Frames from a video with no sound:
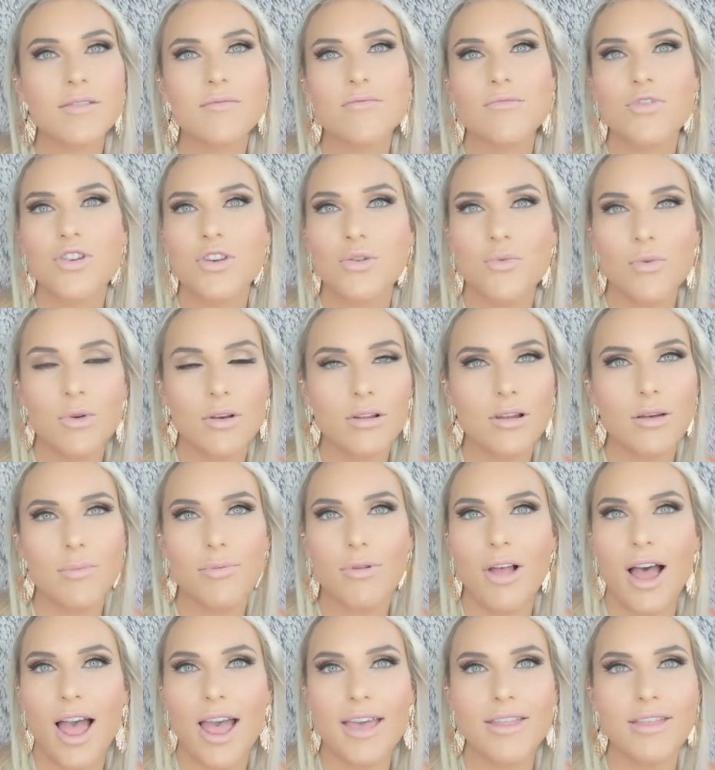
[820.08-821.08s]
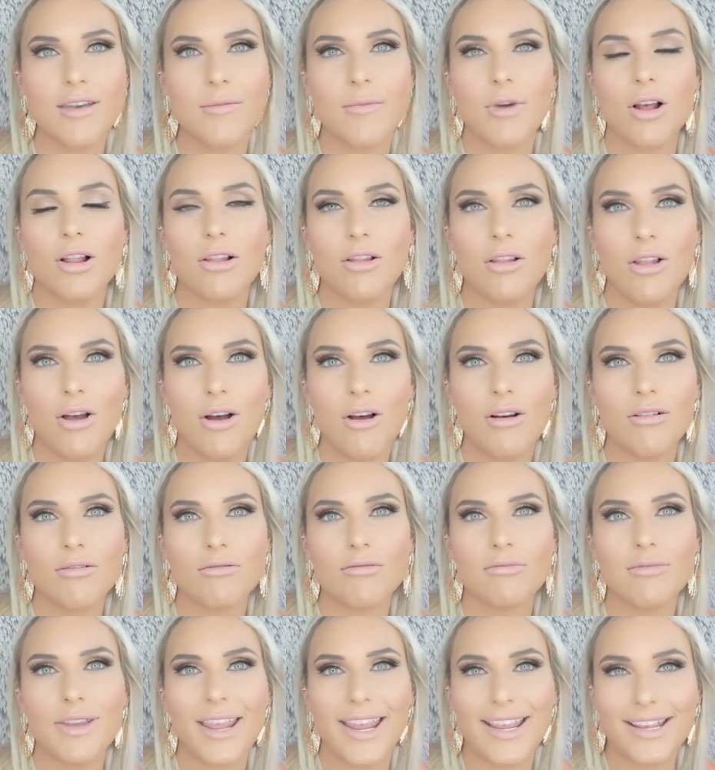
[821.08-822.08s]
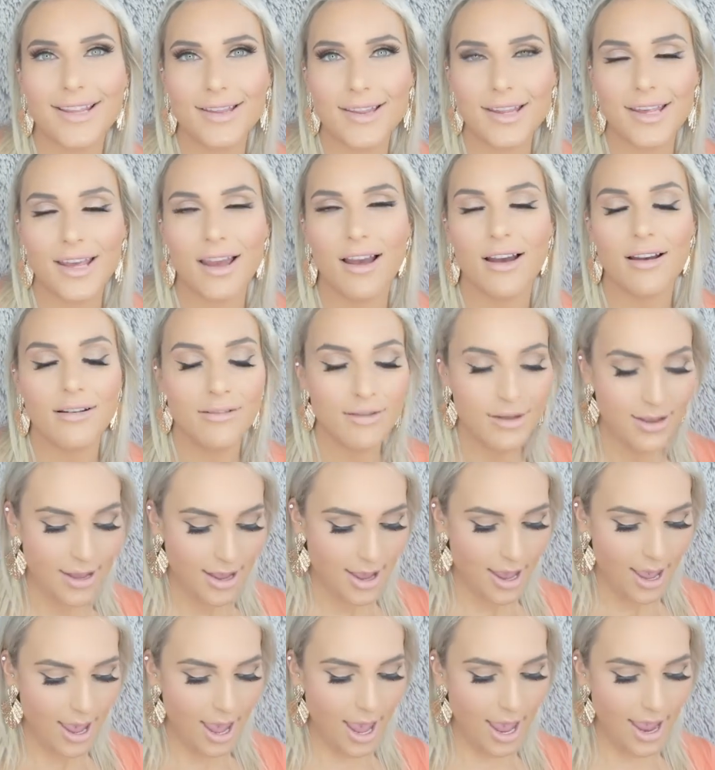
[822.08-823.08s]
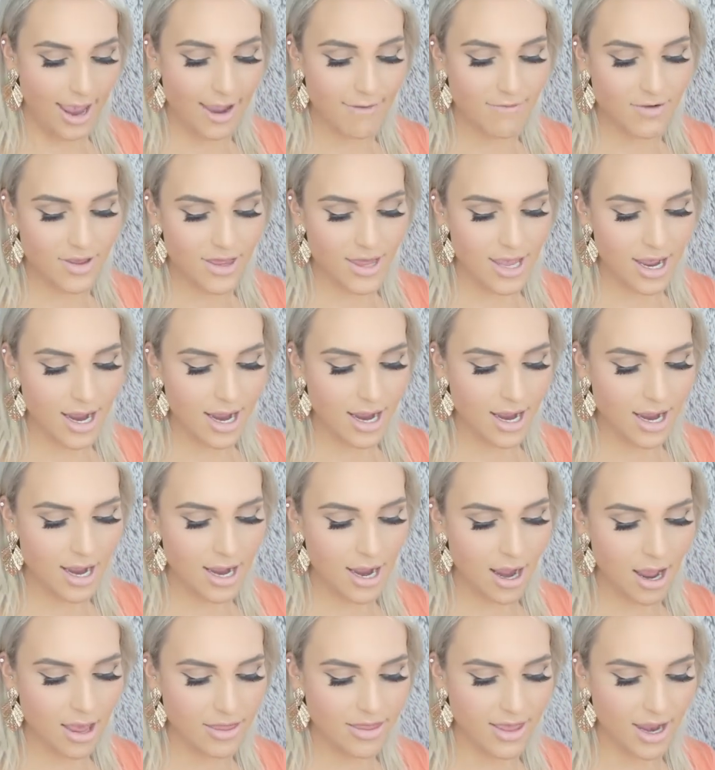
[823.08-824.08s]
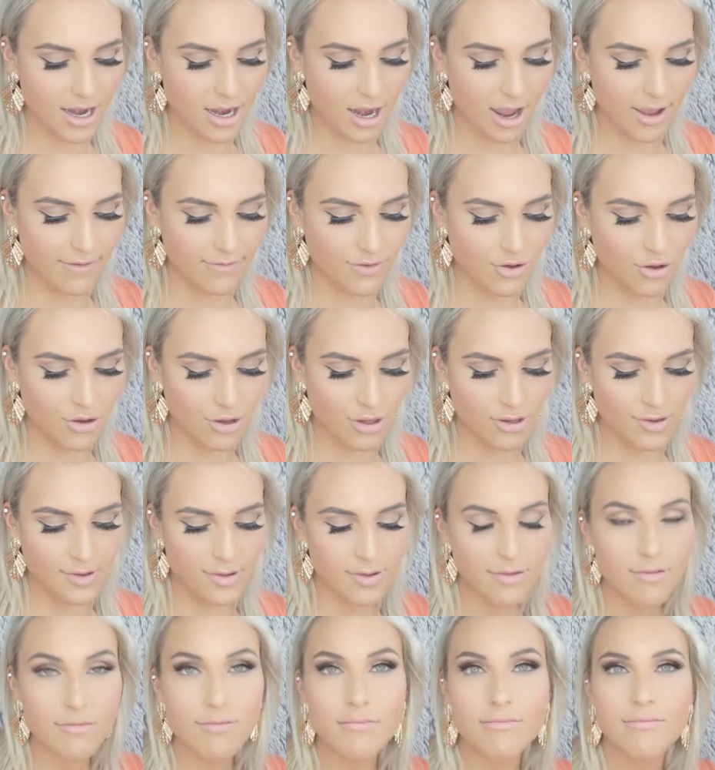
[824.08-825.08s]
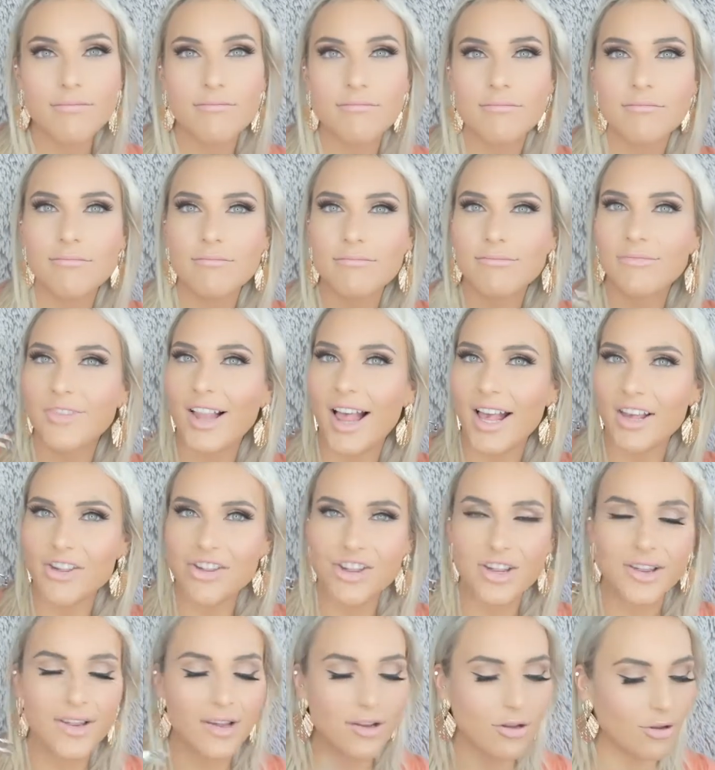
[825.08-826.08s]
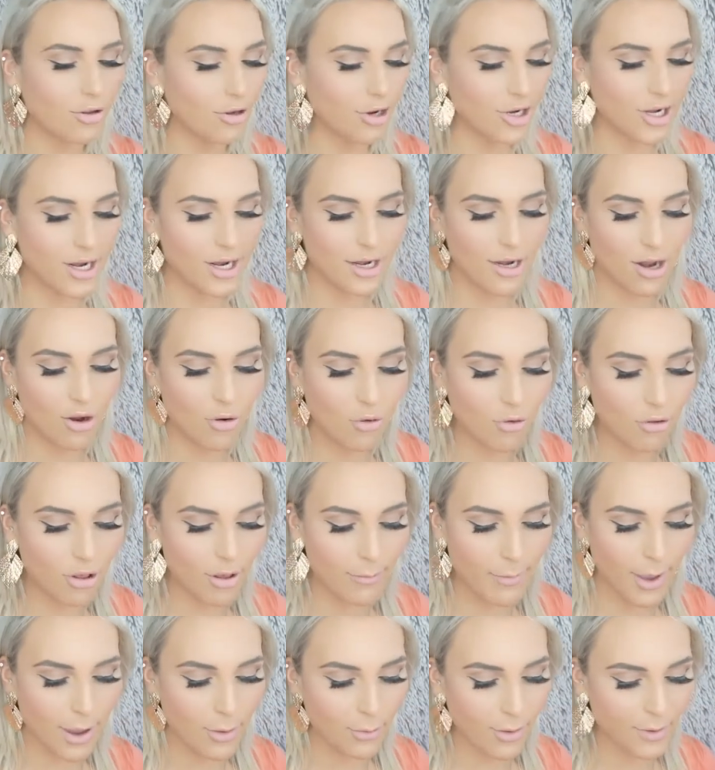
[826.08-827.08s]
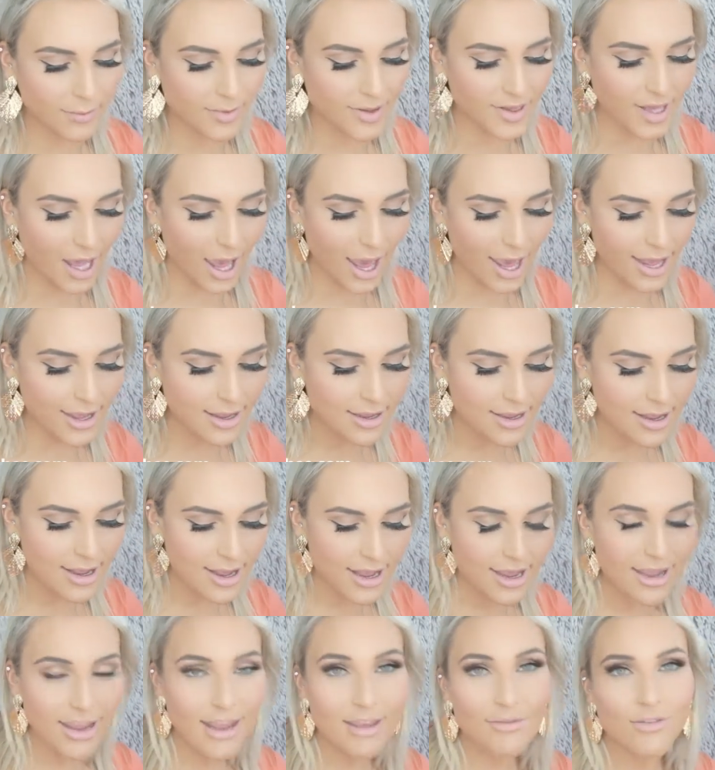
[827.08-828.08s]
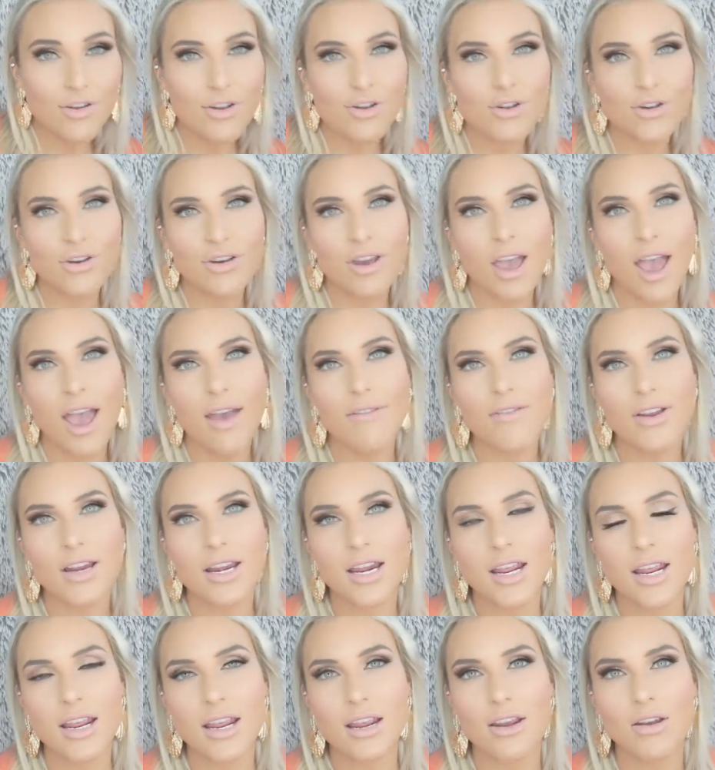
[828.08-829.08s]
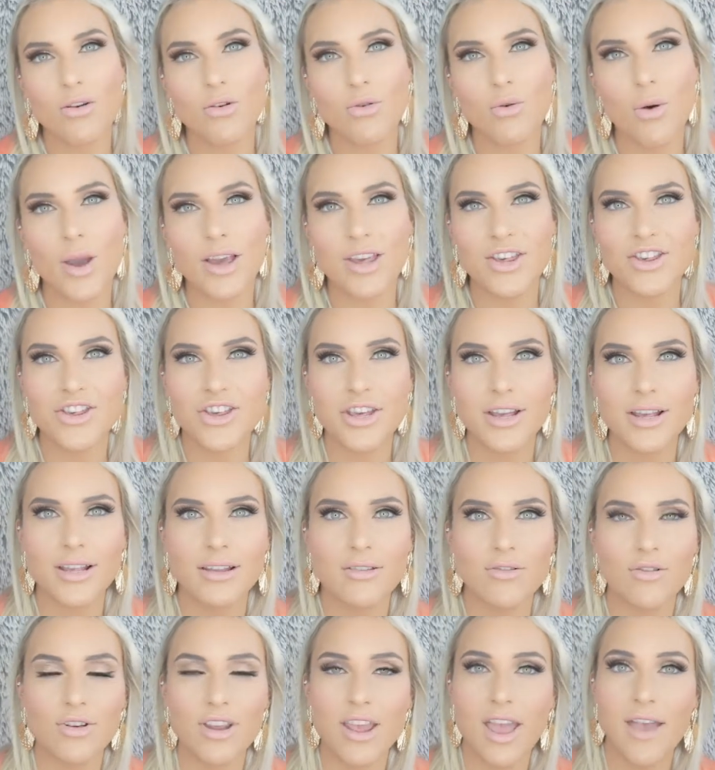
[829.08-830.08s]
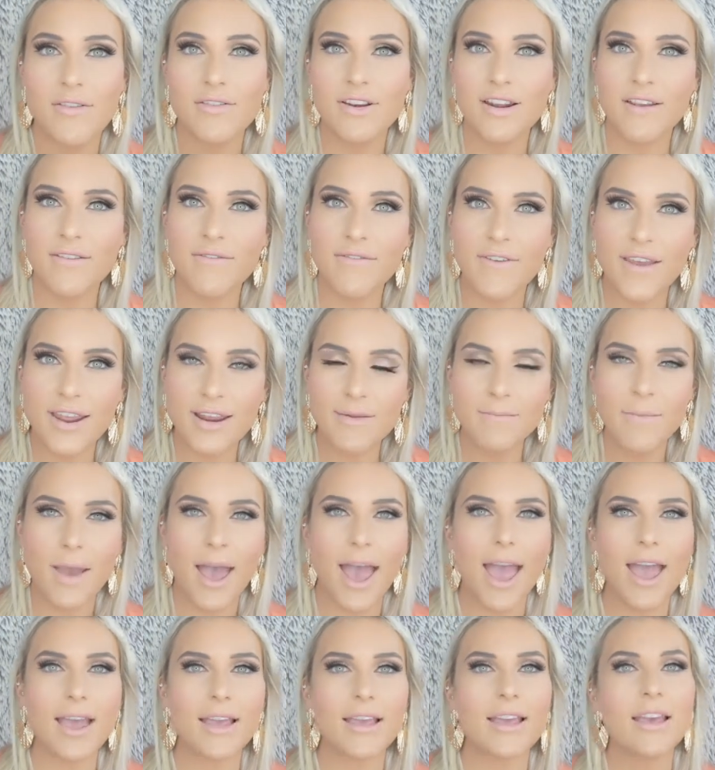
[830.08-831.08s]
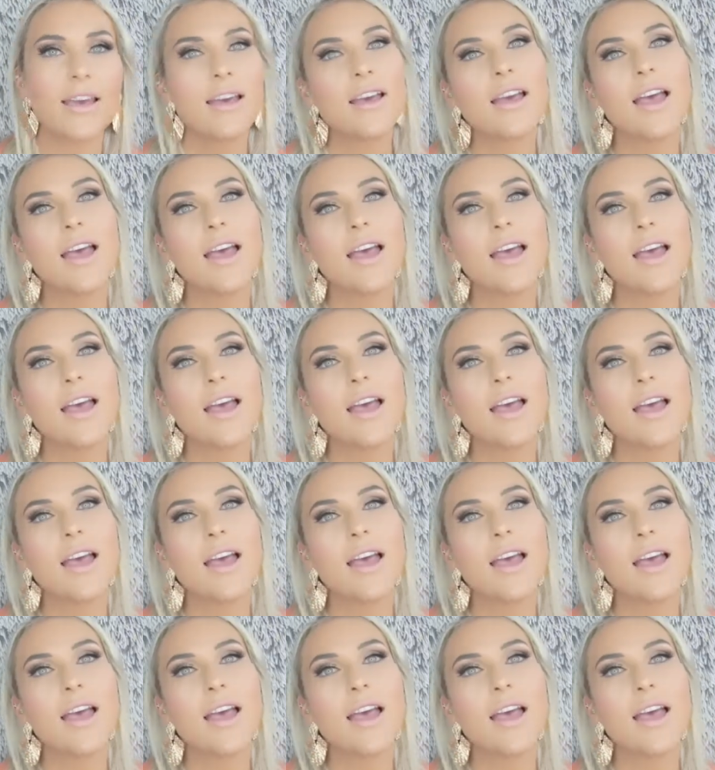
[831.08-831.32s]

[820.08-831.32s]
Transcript: you will apply them a lot easier. Everything that I've used, lashes included, are all on my website. If you do have any questions or you have any feedback,